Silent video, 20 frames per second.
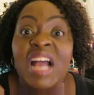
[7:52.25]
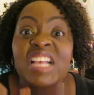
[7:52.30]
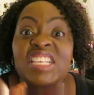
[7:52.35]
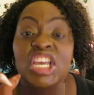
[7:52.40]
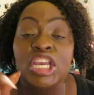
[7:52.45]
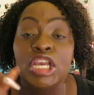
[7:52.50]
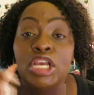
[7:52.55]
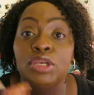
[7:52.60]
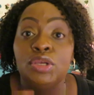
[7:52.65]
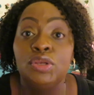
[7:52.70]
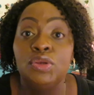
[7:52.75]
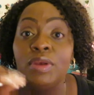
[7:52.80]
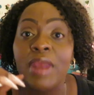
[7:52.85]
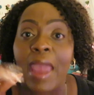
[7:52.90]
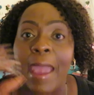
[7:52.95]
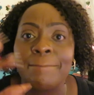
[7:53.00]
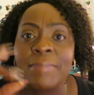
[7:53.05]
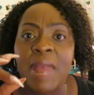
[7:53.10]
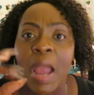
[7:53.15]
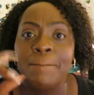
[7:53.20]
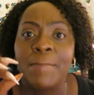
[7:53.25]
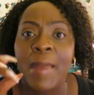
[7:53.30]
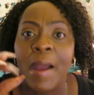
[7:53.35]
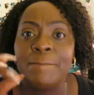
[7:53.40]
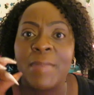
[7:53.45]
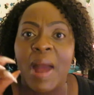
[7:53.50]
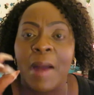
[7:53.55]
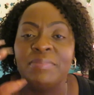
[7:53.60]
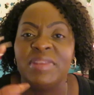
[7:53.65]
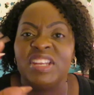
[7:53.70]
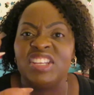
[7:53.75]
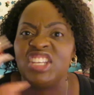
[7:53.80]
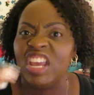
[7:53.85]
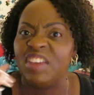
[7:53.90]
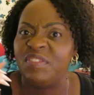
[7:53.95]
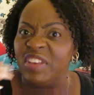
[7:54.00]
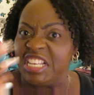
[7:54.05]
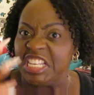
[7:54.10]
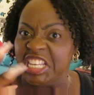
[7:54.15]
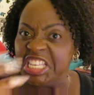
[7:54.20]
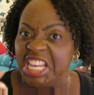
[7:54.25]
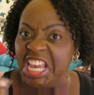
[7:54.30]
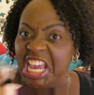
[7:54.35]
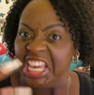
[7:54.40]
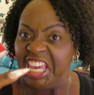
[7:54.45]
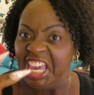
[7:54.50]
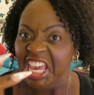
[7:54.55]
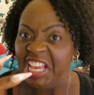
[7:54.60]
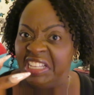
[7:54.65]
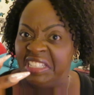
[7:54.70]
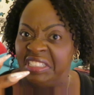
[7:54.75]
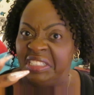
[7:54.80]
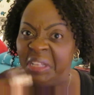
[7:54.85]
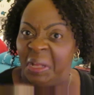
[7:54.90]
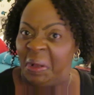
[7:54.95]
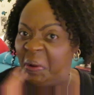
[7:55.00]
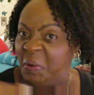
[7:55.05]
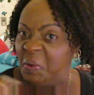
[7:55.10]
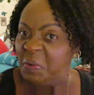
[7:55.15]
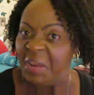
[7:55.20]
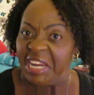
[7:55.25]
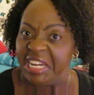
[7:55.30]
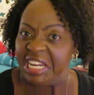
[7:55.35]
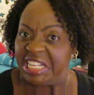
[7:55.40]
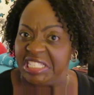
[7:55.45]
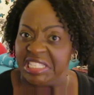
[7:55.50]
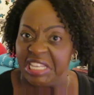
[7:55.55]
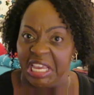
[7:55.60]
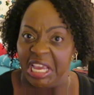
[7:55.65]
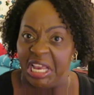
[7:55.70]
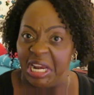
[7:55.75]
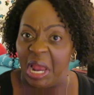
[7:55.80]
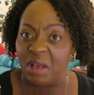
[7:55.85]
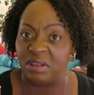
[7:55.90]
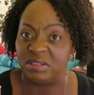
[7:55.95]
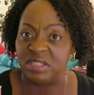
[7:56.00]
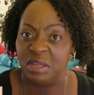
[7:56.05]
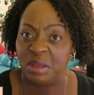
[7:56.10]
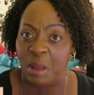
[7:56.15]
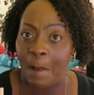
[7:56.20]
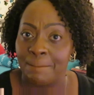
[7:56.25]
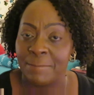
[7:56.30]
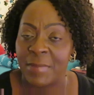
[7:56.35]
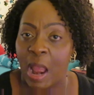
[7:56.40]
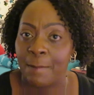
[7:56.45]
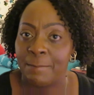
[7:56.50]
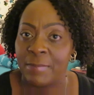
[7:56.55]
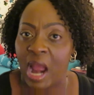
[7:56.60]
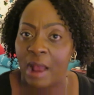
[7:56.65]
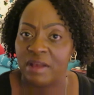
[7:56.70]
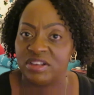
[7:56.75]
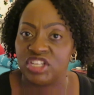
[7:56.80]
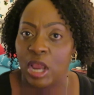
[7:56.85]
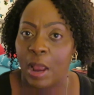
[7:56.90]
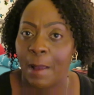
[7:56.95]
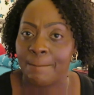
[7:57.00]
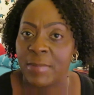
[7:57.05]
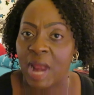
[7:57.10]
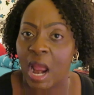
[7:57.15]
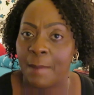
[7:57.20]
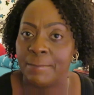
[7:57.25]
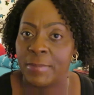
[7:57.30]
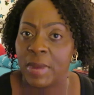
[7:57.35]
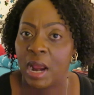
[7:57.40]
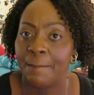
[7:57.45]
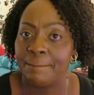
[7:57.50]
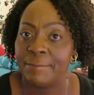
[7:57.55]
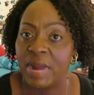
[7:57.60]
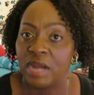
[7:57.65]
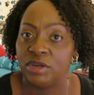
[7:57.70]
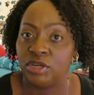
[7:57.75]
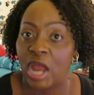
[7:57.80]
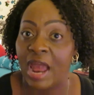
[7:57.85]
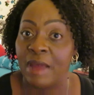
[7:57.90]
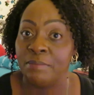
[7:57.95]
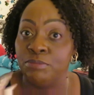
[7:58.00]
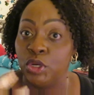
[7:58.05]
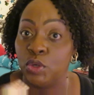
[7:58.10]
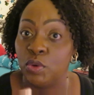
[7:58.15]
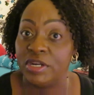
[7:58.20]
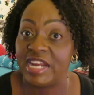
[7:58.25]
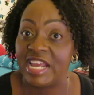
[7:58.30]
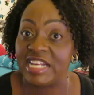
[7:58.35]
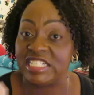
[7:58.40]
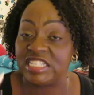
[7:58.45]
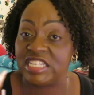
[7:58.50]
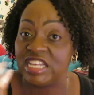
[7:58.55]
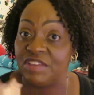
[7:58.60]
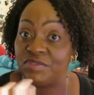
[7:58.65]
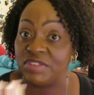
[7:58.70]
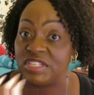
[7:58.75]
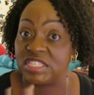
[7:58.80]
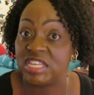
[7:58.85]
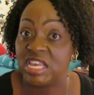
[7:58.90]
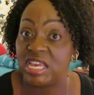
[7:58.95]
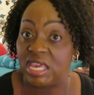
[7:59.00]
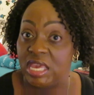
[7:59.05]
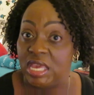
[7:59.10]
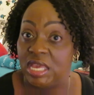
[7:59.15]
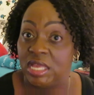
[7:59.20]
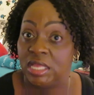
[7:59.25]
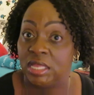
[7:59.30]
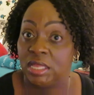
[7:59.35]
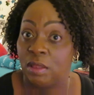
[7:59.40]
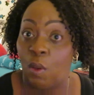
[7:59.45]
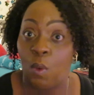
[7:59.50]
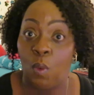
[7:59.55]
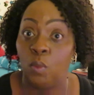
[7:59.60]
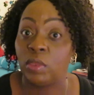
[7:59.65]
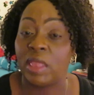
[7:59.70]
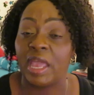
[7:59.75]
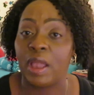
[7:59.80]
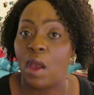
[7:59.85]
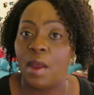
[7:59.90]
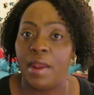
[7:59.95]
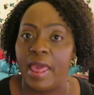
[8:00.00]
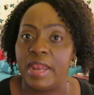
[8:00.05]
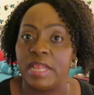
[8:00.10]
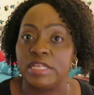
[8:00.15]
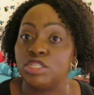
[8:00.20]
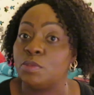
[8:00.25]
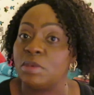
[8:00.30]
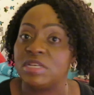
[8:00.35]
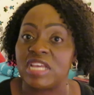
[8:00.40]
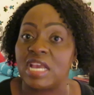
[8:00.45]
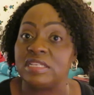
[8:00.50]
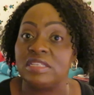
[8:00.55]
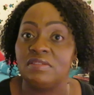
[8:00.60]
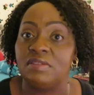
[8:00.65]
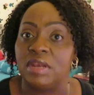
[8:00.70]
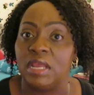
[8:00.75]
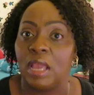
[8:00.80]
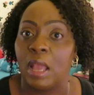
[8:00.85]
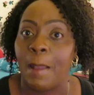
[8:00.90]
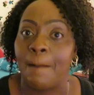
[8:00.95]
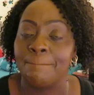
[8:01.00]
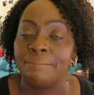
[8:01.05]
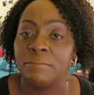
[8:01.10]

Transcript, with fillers: See, you do that. You see if it's sticky. I don't like that sticky gloss. See, I'm doing that to see if it's sticky. I don't like all that. That's too much activity.